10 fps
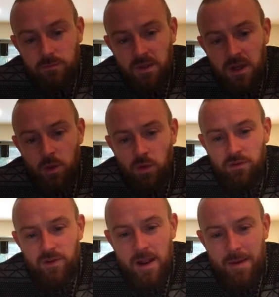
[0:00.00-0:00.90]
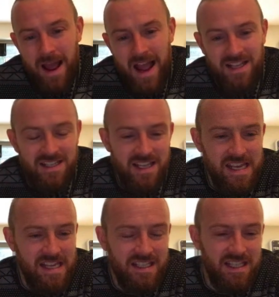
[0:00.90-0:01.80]
and the wooden frame acts as a
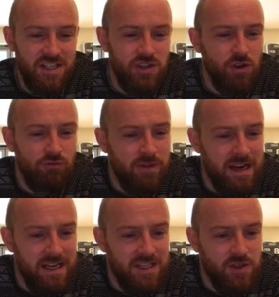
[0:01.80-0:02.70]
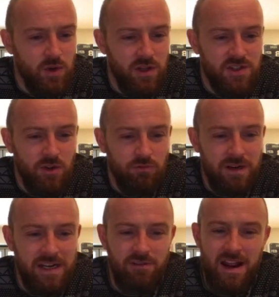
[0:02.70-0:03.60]
heat insulation. Not really. Soil's not
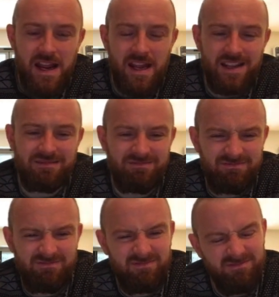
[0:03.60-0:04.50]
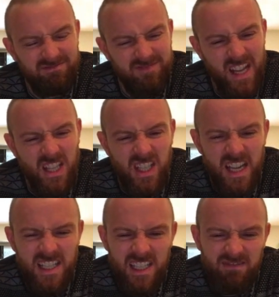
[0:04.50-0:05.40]
really great
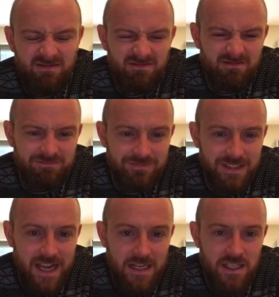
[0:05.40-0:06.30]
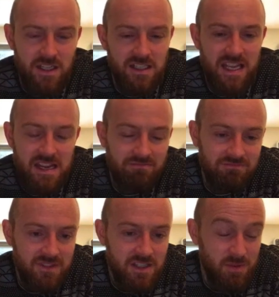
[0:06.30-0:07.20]
insulator, can conduct
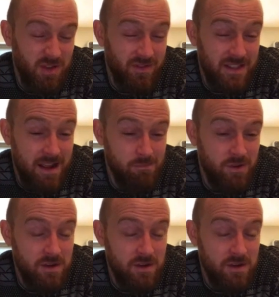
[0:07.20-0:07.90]
heat, especially if it's damp.